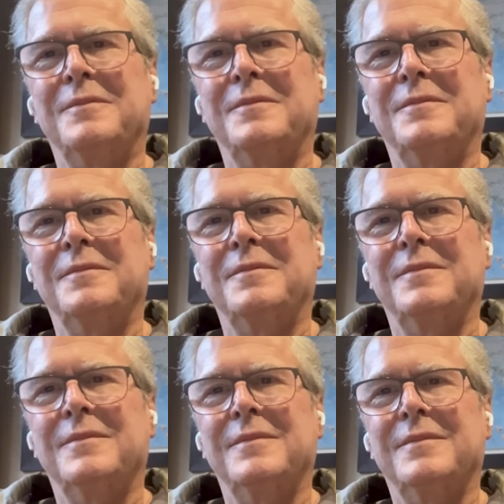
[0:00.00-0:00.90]

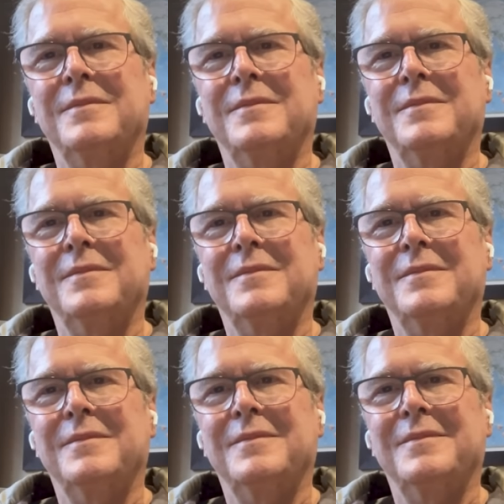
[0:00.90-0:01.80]

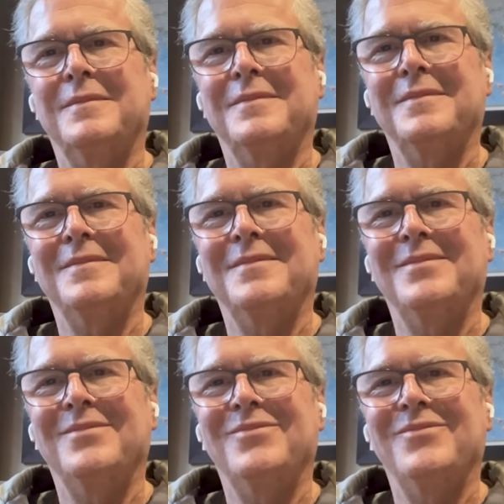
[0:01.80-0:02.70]

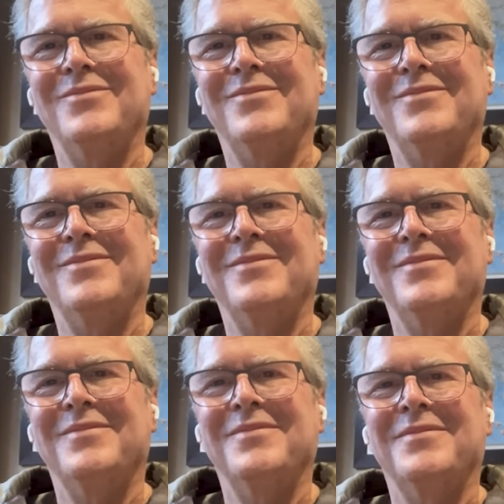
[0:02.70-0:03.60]

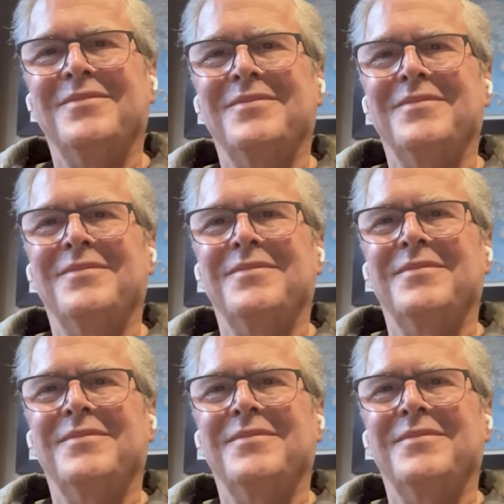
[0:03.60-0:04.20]
The person shown says nothing.